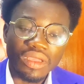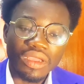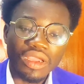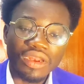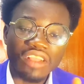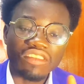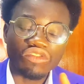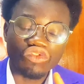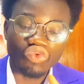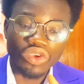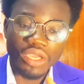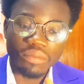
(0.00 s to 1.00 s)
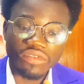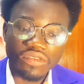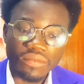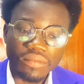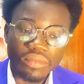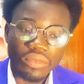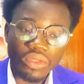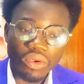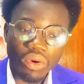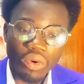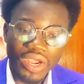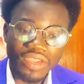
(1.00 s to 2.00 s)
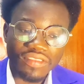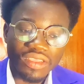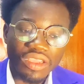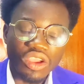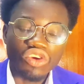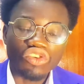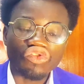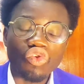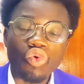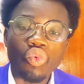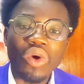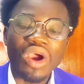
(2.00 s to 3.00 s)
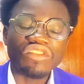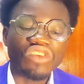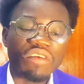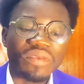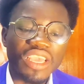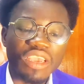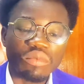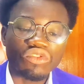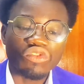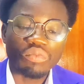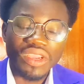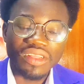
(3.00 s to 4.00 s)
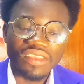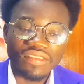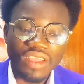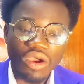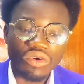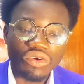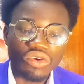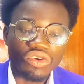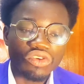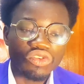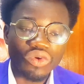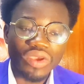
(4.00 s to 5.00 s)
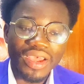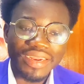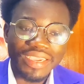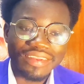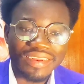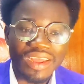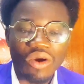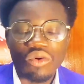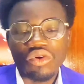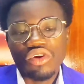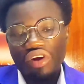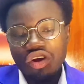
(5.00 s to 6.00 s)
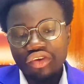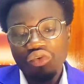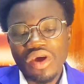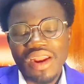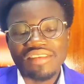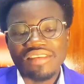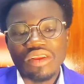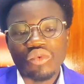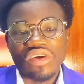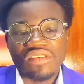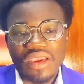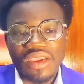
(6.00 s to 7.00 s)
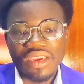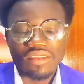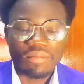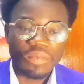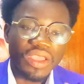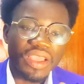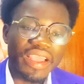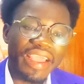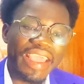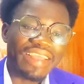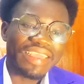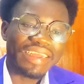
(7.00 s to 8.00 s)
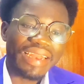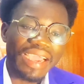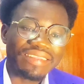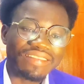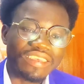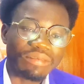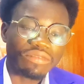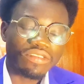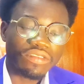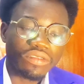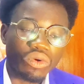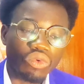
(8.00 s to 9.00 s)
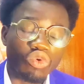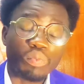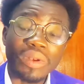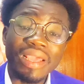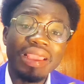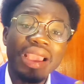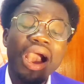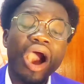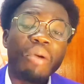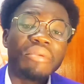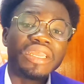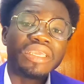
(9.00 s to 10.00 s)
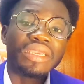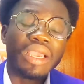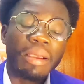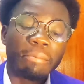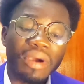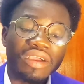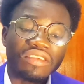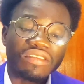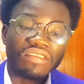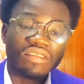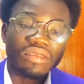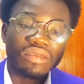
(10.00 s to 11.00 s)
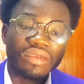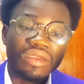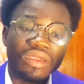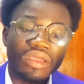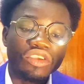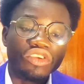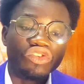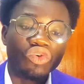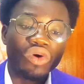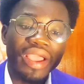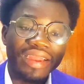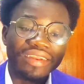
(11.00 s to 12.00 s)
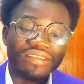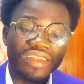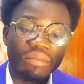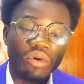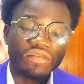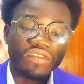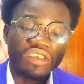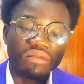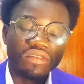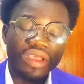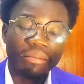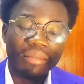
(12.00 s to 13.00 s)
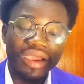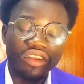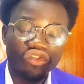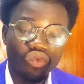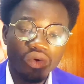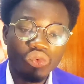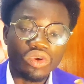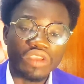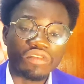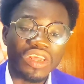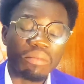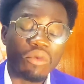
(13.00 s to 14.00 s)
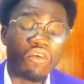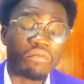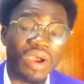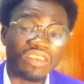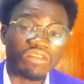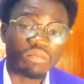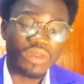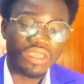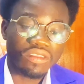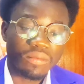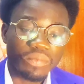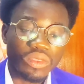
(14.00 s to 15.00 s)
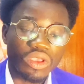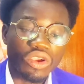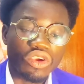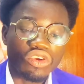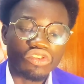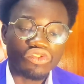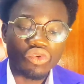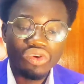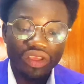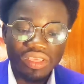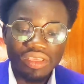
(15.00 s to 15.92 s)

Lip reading: That's 2 games. Alright? So once you have been able to break this down, you can get it. Now, you can answer the question ahead. 8 and 9 teams will play how many matches? And you know n is the number of teams, minus 1 will give the number of matches played. So